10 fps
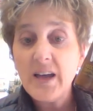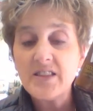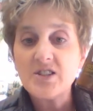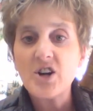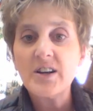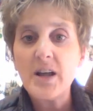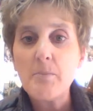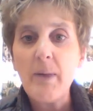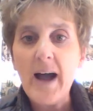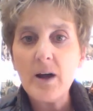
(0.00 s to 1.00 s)
These are in
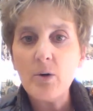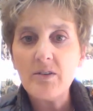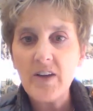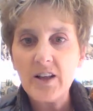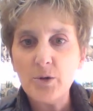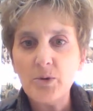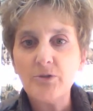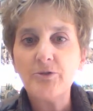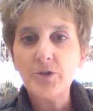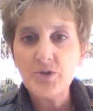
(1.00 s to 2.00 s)
a
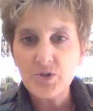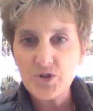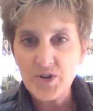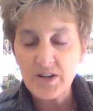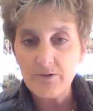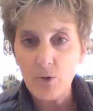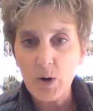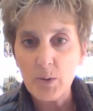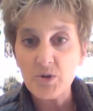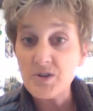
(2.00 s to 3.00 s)
bioavailable food nutrient
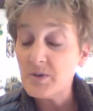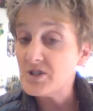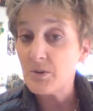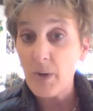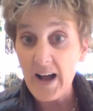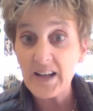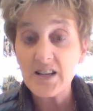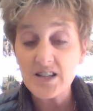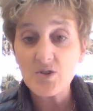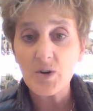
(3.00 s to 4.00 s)
form, which means your body
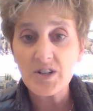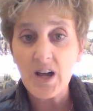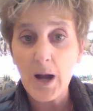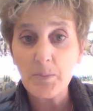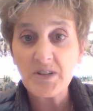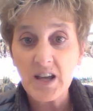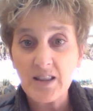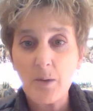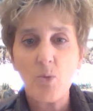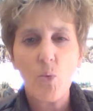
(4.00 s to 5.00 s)
is going to uptake
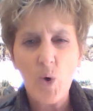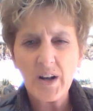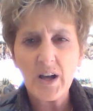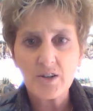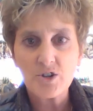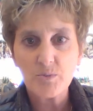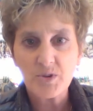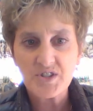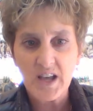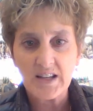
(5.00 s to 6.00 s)
them
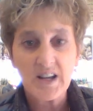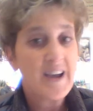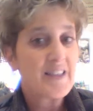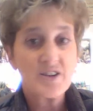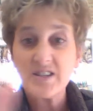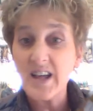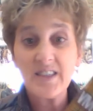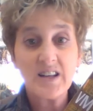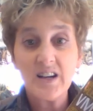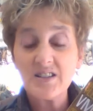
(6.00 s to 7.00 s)
100%. There's
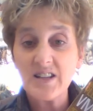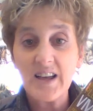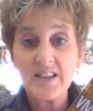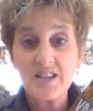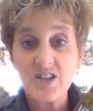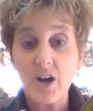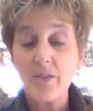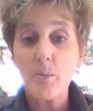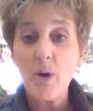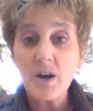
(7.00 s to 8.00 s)
nothing else like this on
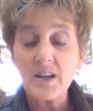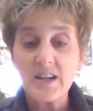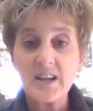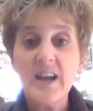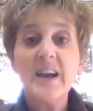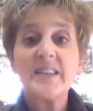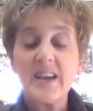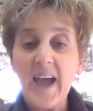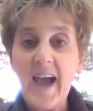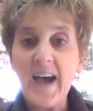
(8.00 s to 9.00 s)
the market
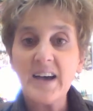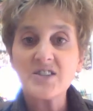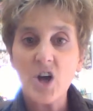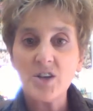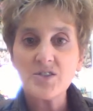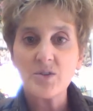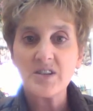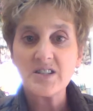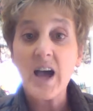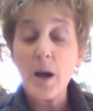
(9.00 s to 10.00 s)
that has also
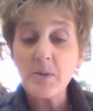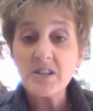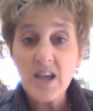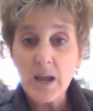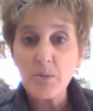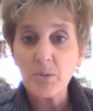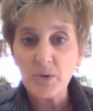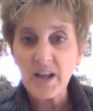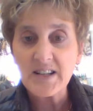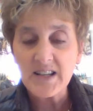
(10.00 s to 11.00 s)
the tummy tamer
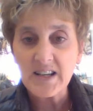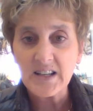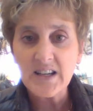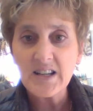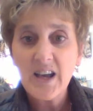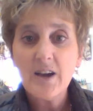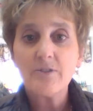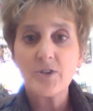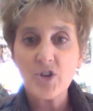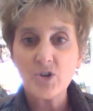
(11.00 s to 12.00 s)
blend in it.
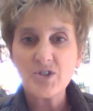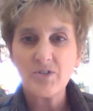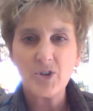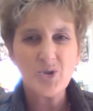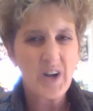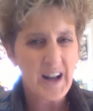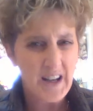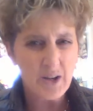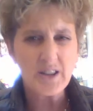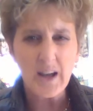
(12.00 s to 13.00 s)
For those of you who kind
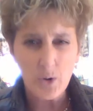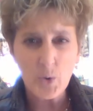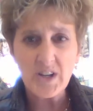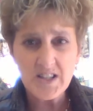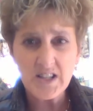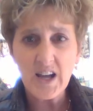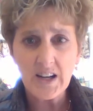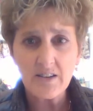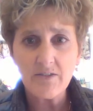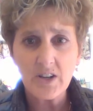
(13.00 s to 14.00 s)
of get that queasy
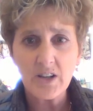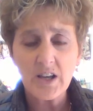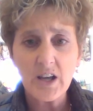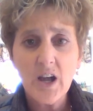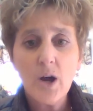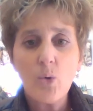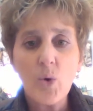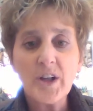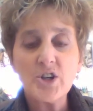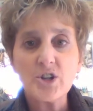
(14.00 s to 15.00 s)
kind of feeling
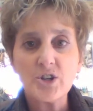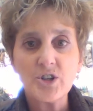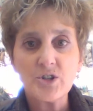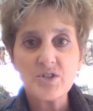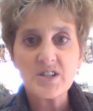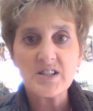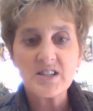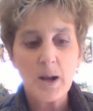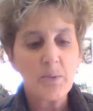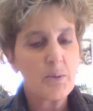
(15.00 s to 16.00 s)
when you're using
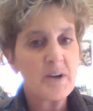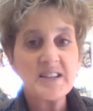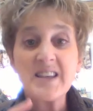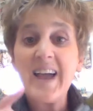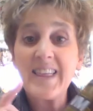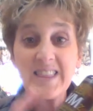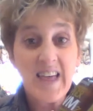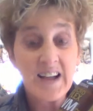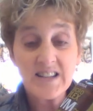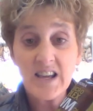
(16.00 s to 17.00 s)
supplements,
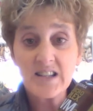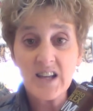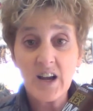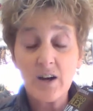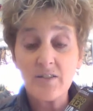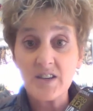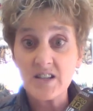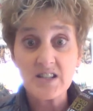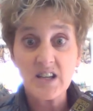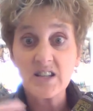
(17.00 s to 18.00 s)
that takes care of this.
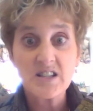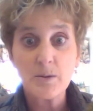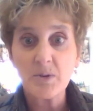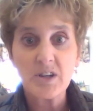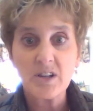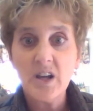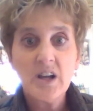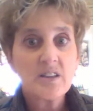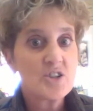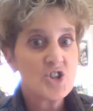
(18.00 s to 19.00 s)
It's simply
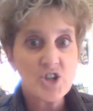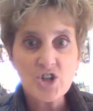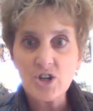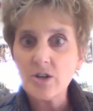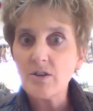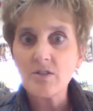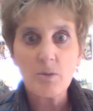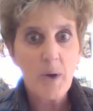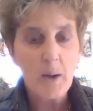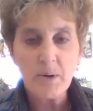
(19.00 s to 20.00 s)
the ginger, the
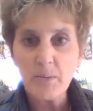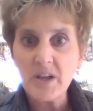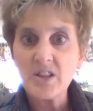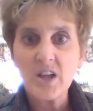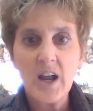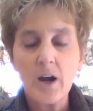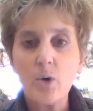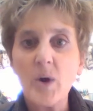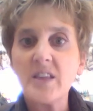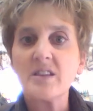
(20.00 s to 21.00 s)
peppermint, the
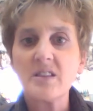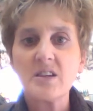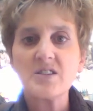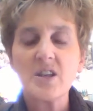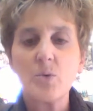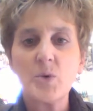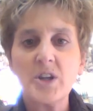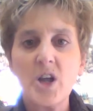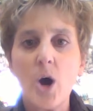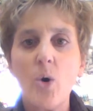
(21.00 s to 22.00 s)
caraway, the things that we
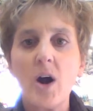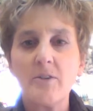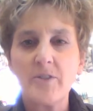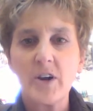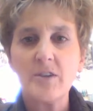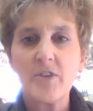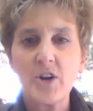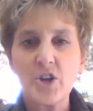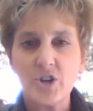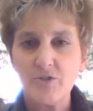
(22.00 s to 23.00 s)
know are very,
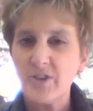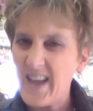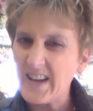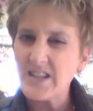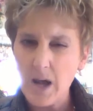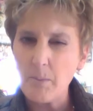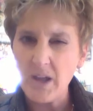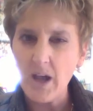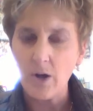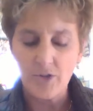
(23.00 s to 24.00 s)
very good for that tummy
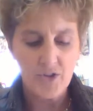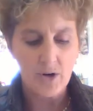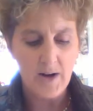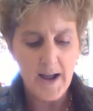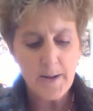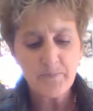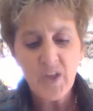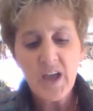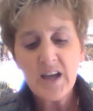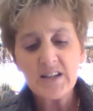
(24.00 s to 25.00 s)
health, all right?
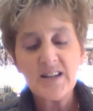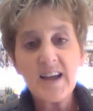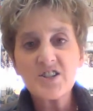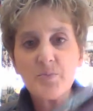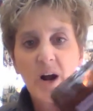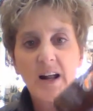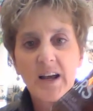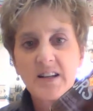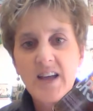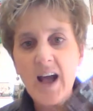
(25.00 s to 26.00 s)
Next
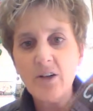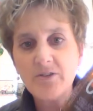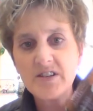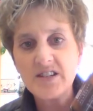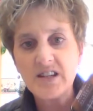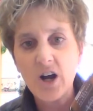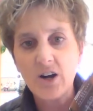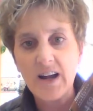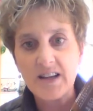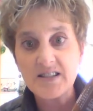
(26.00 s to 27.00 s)
product, Alpha
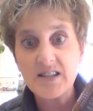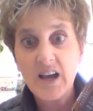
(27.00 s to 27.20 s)
CRS.